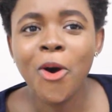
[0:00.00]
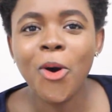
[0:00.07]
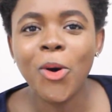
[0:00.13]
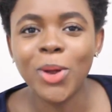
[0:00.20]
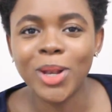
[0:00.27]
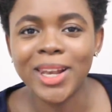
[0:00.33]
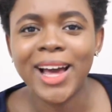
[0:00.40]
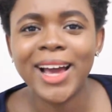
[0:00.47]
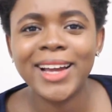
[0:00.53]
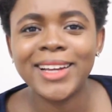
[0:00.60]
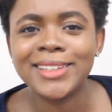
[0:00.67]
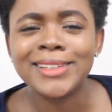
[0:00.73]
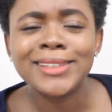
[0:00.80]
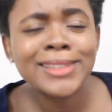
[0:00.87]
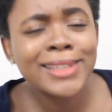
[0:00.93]

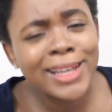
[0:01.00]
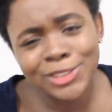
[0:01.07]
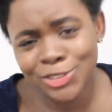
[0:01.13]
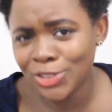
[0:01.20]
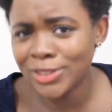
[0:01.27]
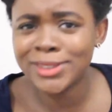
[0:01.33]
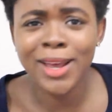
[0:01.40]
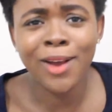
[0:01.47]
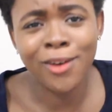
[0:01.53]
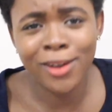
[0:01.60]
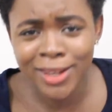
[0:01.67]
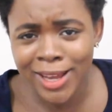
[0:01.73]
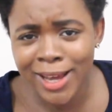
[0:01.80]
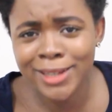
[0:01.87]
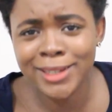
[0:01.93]
online. Let's just say
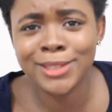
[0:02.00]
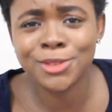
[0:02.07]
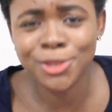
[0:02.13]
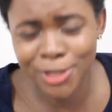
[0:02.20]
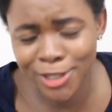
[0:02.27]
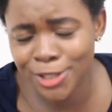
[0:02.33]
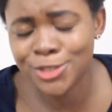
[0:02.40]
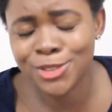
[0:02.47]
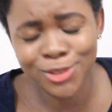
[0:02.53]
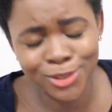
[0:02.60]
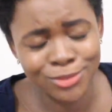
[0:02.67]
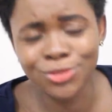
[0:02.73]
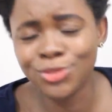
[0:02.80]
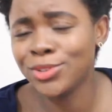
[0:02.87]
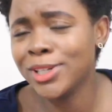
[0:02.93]
online
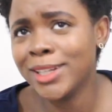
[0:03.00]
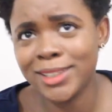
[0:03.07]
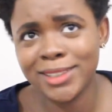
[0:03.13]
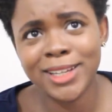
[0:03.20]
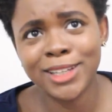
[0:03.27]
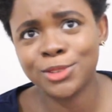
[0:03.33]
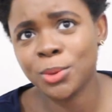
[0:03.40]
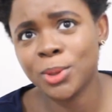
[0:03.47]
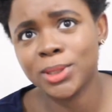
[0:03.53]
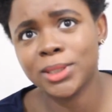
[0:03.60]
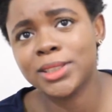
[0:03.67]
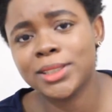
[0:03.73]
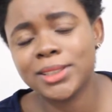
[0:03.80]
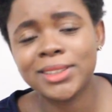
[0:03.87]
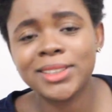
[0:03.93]
education. Really, that's what
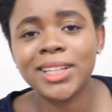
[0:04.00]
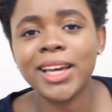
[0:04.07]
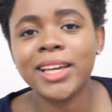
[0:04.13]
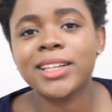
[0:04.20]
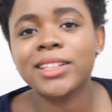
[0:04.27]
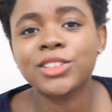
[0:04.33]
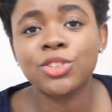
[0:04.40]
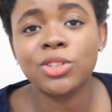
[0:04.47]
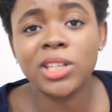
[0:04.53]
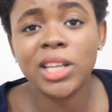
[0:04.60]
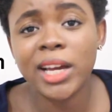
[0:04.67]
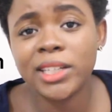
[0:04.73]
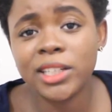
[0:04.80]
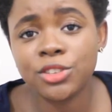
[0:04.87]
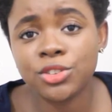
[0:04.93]
it is. Like, it's
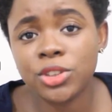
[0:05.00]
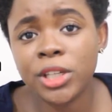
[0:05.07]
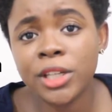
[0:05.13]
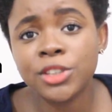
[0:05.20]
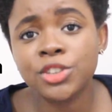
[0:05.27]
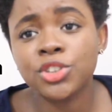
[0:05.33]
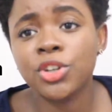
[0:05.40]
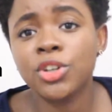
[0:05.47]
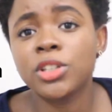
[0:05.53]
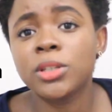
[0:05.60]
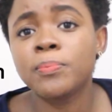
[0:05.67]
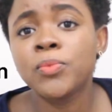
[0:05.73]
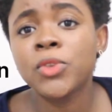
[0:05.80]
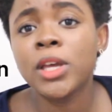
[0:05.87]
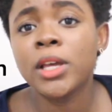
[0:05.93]
online
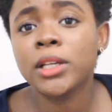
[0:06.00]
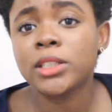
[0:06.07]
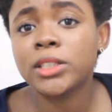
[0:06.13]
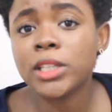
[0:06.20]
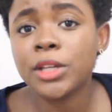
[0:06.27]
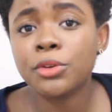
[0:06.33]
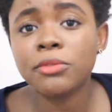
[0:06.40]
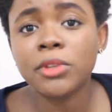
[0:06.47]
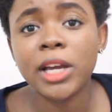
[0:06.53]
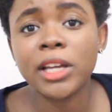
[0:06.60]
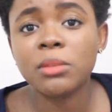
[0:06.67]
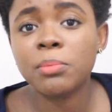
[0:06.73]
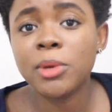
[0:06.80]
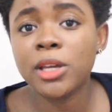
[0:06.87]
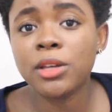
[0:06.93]
education instead of
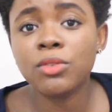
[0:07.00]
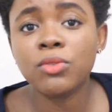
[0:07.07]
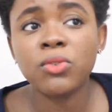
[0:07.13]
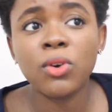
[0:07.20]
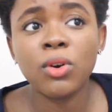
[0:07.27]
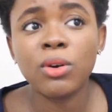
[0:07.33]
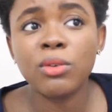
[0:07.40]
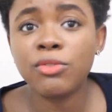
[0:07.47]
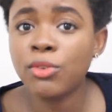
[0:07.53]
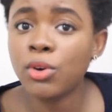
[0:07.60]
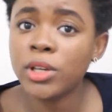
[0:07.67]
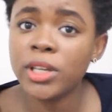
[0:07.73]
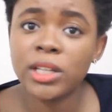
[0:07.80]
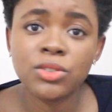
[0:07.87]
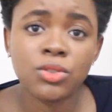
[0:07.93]
like paying for
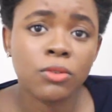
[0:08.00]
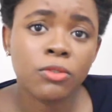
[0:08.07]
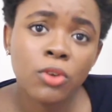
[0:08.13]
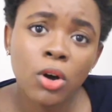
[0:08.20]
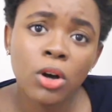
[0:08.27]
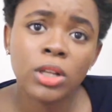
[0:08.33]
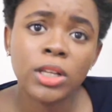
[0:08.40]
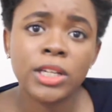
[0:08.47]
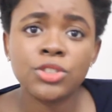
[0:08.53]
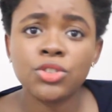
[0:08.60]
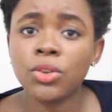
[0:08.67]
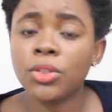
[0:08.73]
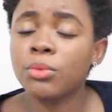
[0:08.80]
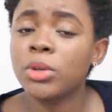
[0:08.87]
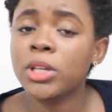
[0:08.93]
4 years of
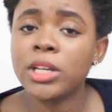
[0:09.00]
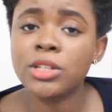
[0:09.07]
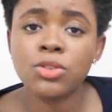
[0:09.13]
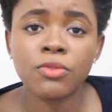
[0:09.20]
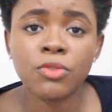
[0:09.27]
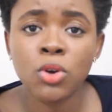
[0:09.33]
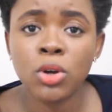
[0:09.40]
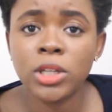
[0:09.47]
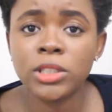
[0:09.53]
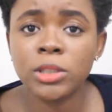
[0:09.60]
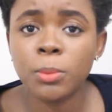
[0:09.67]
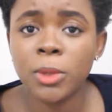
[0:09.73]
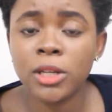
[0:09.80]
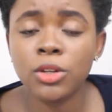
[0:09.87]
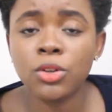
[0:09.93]
college or 3 years of college,
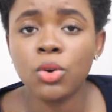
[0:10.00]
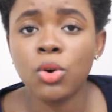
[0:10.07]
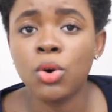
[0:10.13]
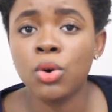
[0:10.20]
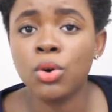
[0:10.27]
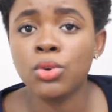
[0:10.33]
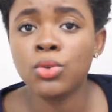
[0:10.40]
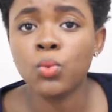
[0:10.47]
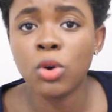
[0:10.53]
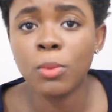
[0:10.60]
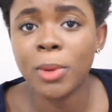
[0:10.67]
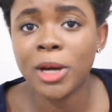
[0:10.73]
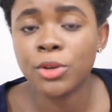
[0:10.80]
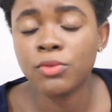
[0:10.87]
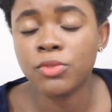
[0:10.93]
depending on
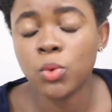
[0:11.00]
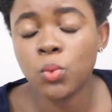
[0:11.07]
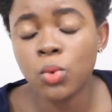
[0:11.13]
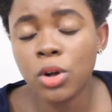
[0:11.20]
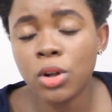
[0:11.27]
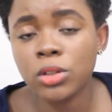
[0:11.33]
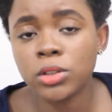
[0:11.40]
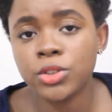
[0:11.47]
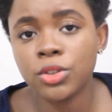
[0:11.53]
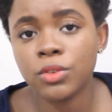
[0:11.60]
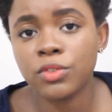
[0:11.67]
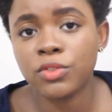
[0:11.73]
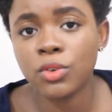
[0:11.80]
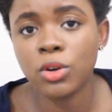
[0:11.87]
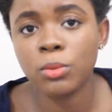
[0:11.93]
what part of the world
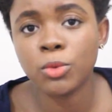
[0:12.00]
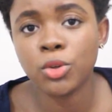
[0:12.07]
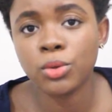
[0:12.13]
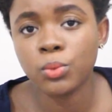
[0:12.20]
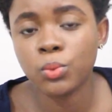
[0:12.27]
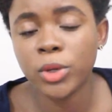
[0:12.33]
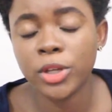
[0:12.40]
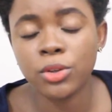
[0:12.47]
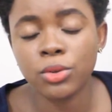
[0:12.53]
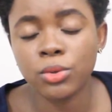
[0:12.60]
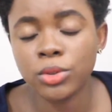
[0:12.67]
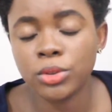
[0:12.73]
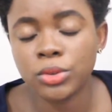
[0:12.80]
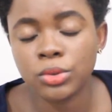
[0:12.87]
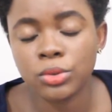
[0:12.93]
you're from or where you're
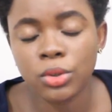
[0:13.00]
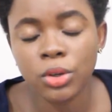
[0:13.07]
going to